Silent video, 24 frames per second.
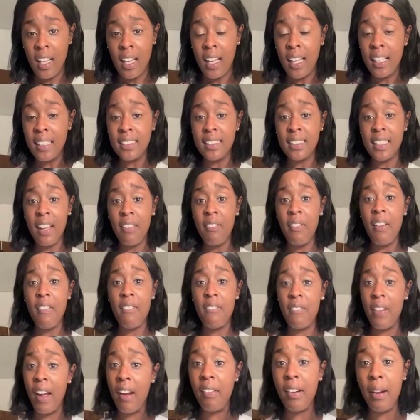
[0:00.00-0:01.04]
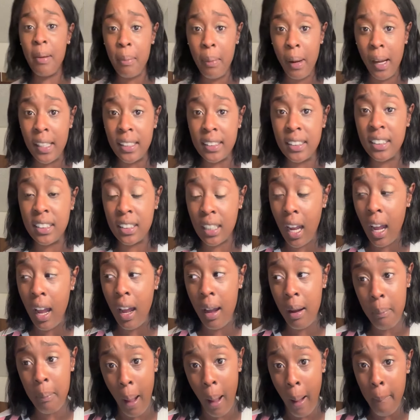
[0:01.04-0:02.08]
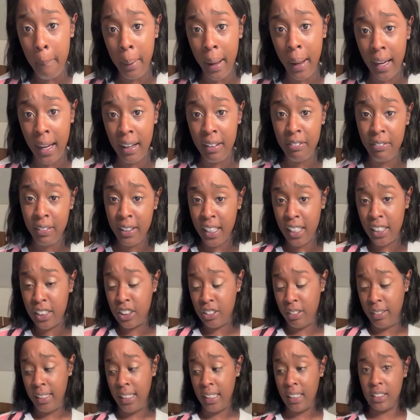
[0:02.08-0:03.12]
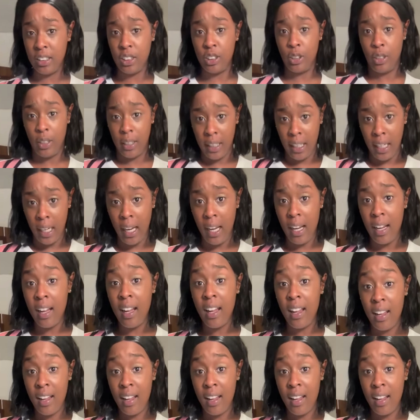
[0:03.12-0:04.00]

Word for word: It's giving very much um I'm paying for your drink, shorty.